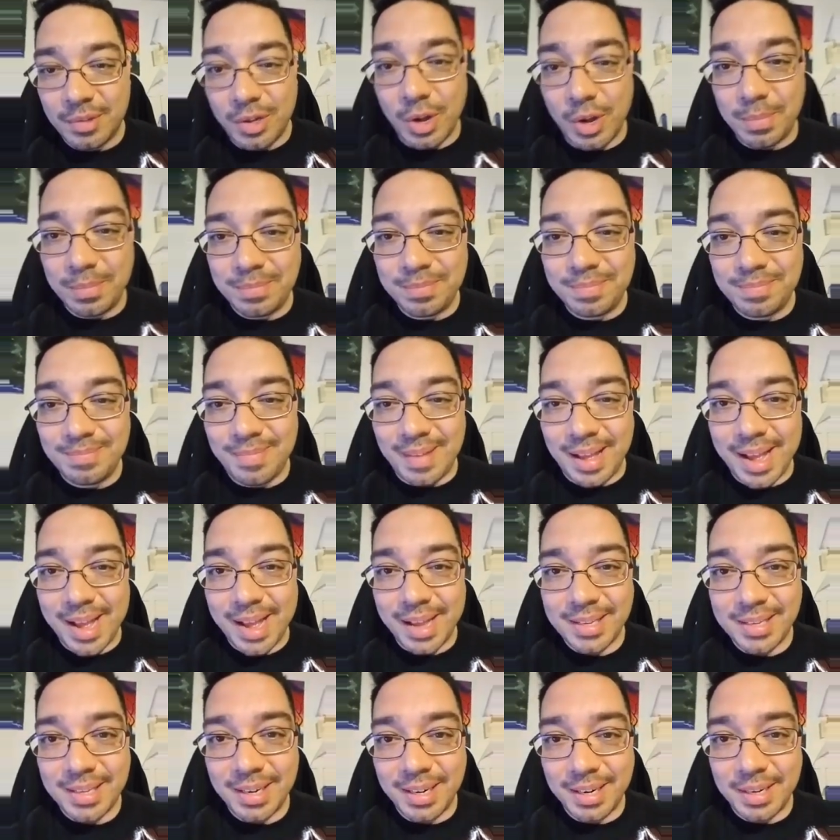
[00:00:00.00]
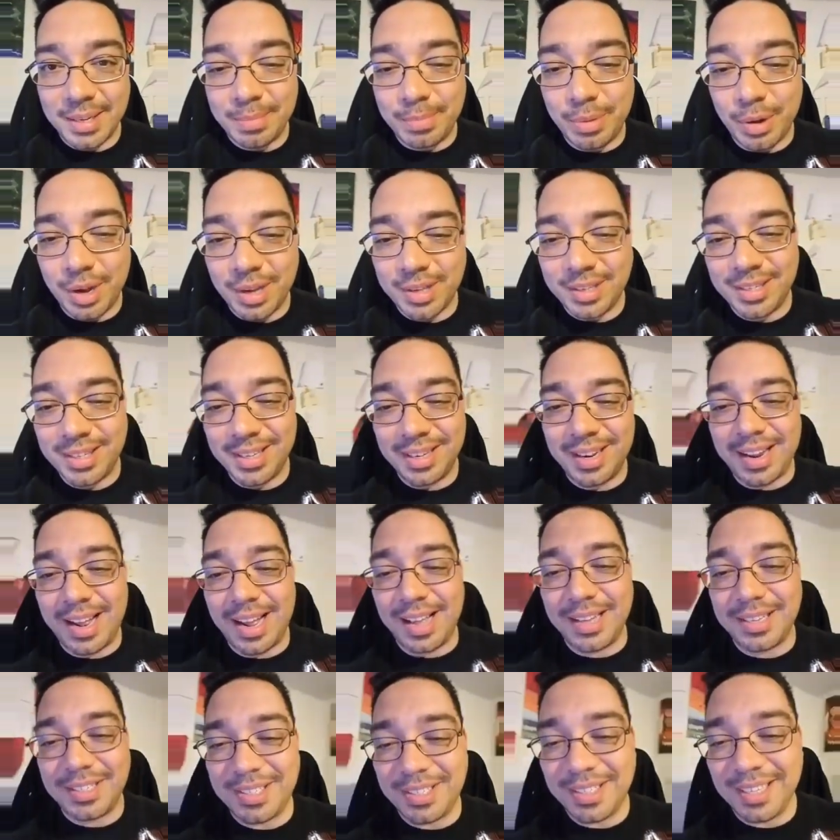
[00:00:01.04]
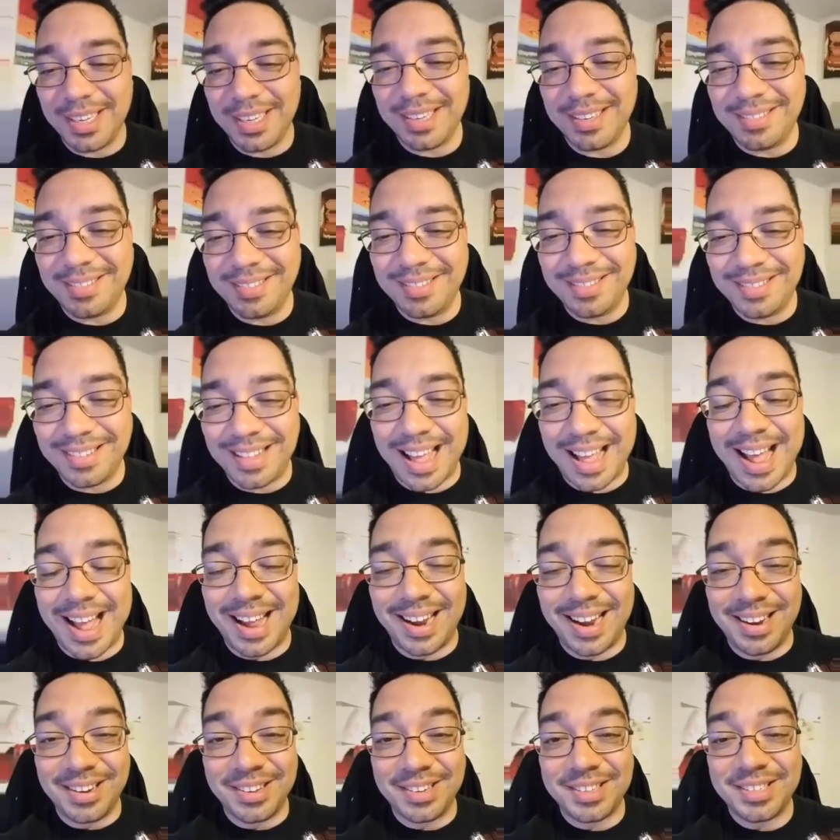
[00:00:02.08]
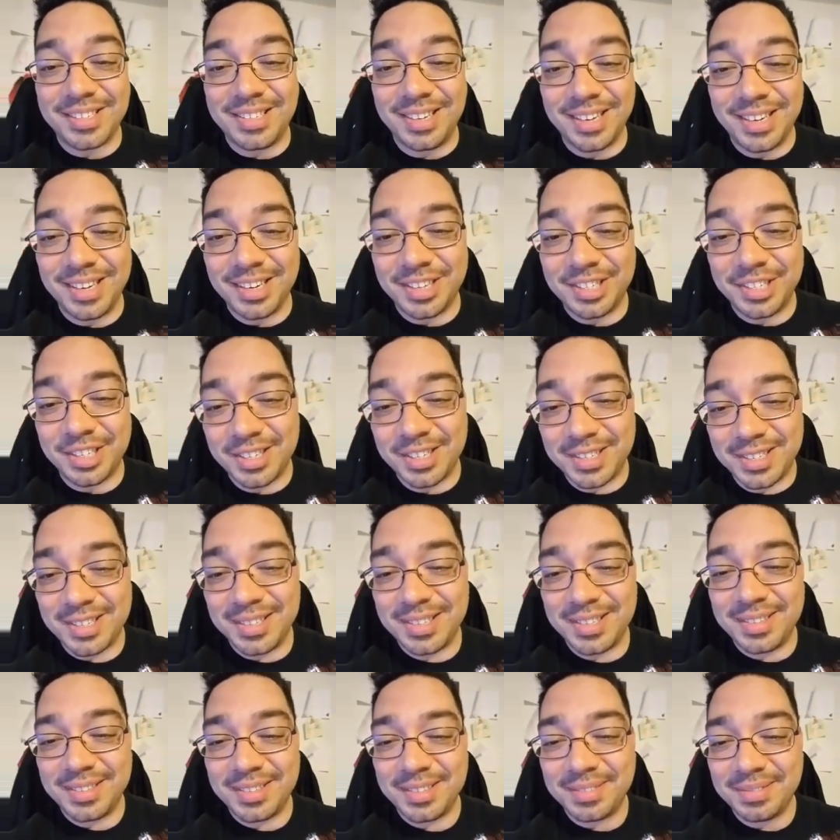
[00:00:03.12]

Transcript: Oh, I accidentally paused it. I see it. That looks delicious.